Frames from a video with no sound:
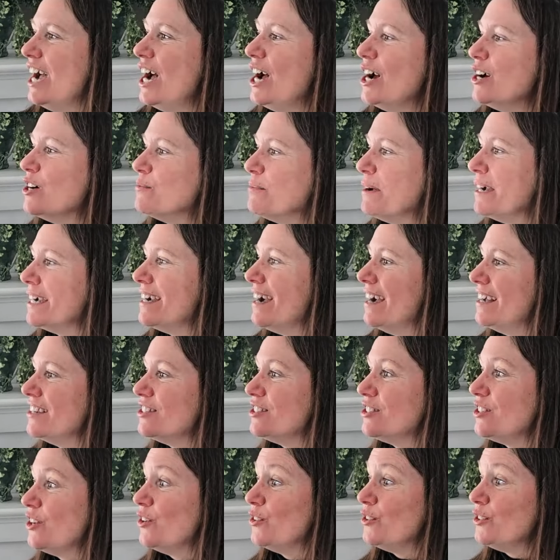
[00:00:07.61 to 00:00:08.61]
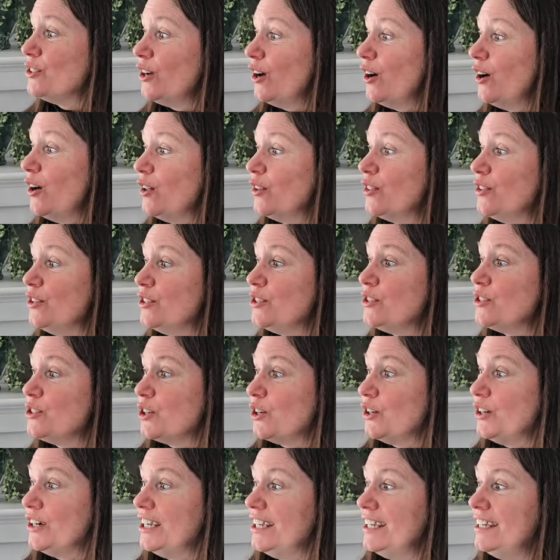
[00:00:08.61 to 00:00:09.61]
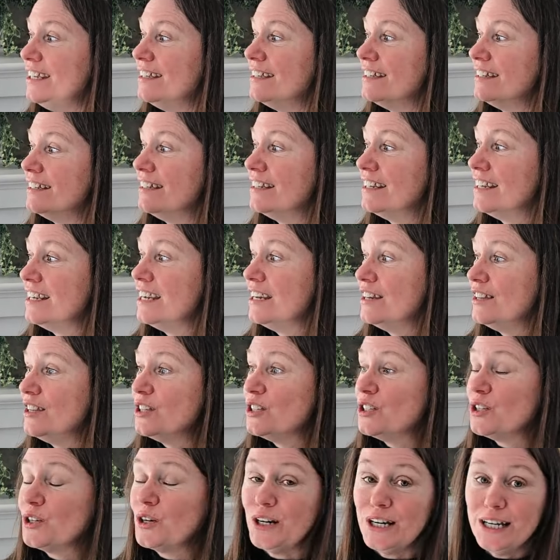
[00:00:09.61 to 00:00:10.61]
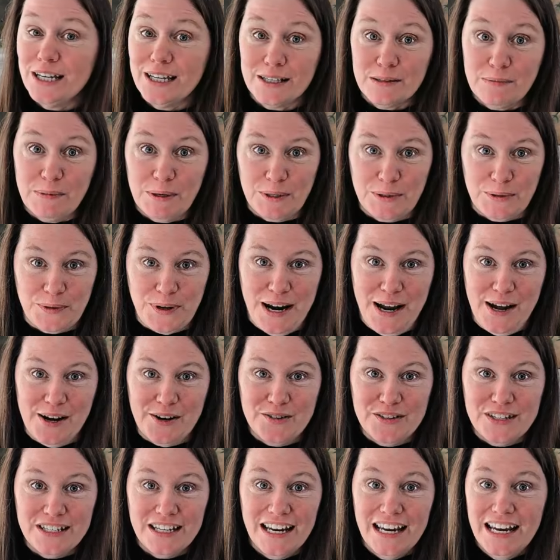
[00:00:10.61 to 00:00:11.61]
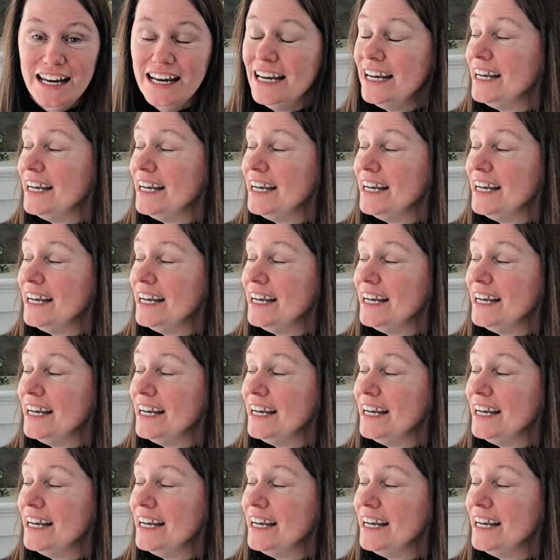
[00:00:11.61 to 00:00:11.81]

Oh my gosh, so y'all, this tree has been around.